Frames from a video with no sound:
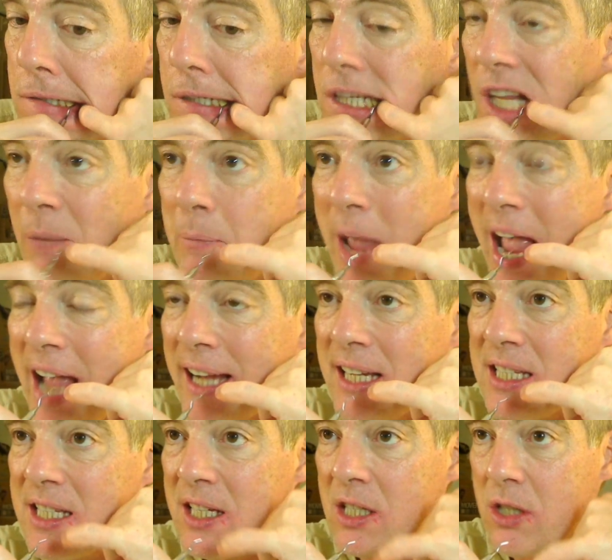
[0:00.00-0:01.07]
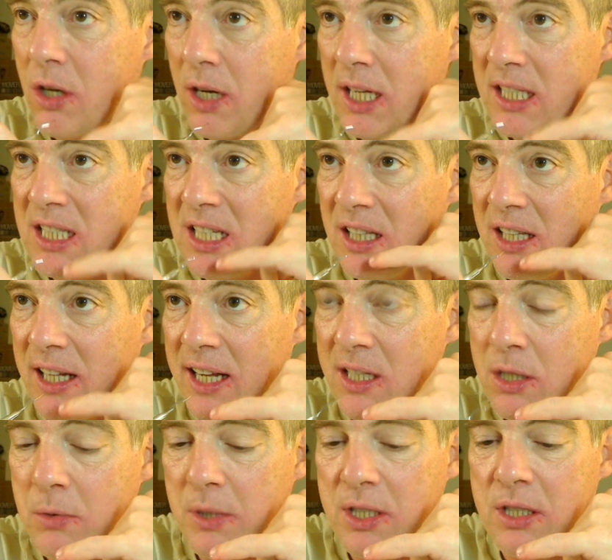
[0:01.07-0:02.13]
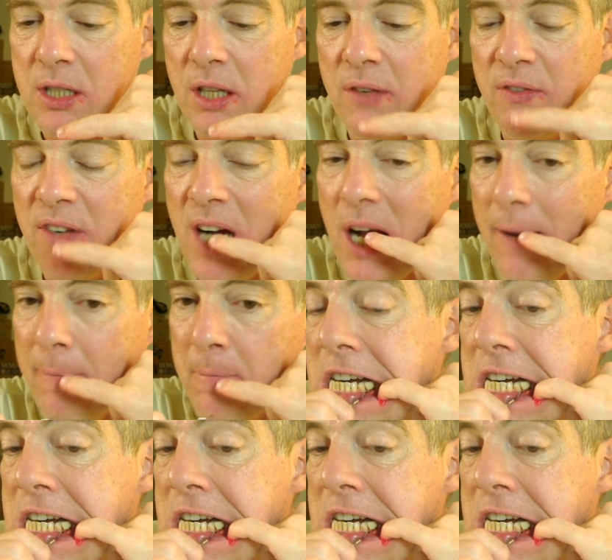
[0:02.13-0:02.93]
When the back is exhausted, then I switch to the front.